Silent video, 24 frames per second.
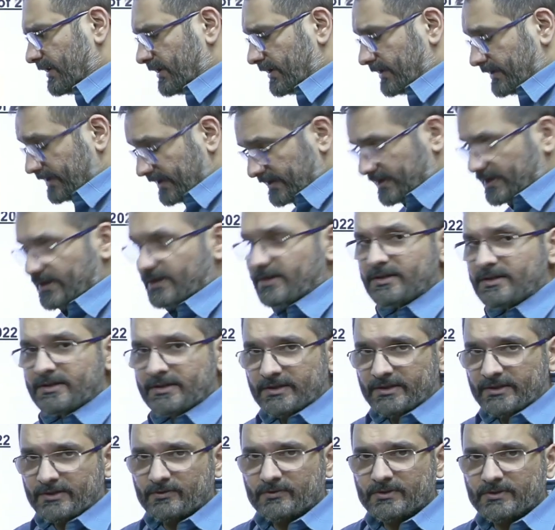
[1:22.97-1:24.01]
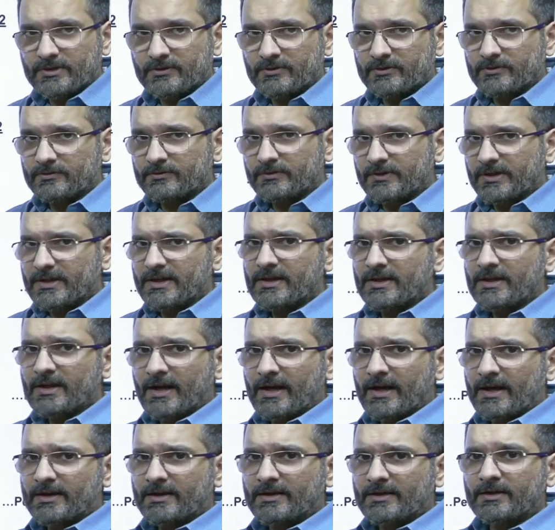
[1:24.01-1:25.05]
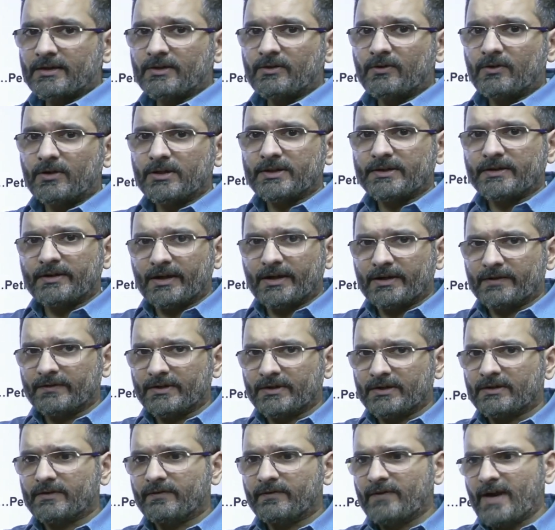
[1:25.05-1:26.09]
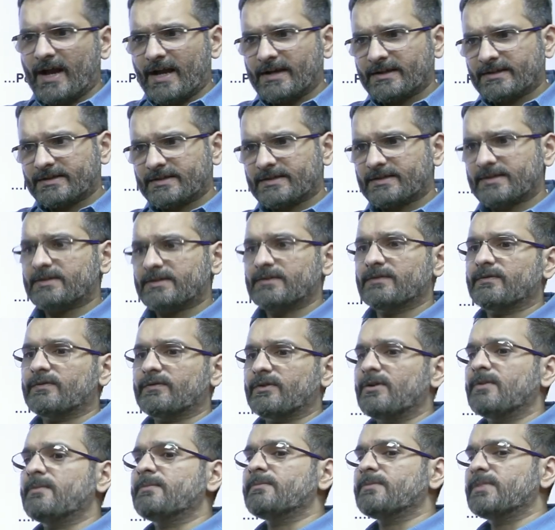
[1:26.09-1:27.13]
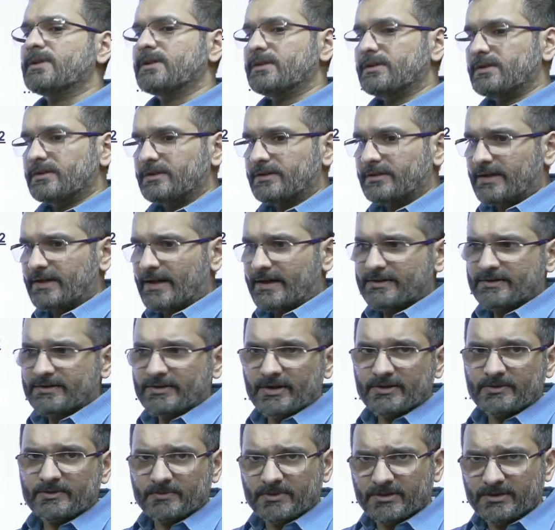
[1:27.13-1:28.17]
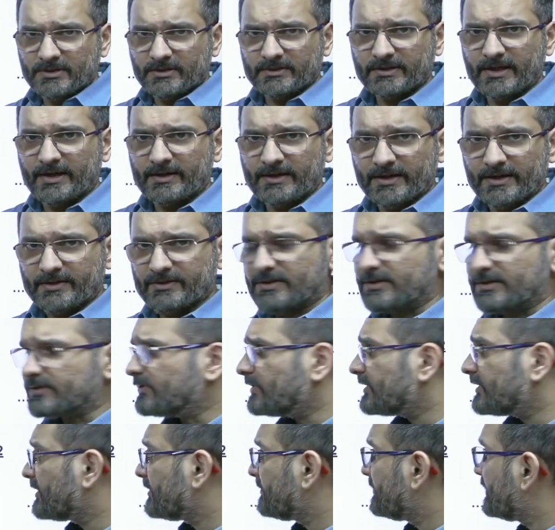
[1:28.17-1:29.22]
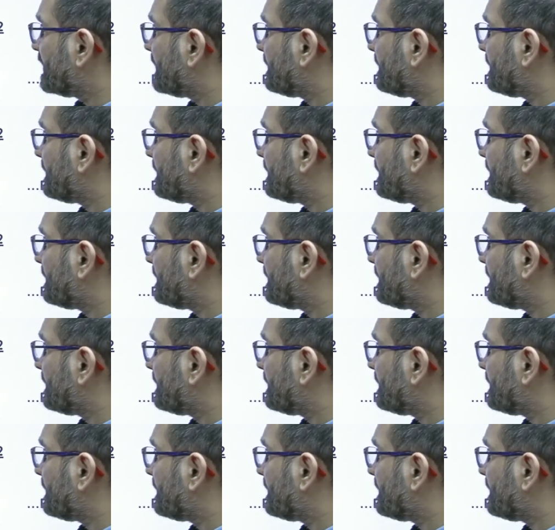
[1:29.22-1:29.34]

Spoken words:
this year, in 2023. And all the relevant facts from that judgment, that lecture has already been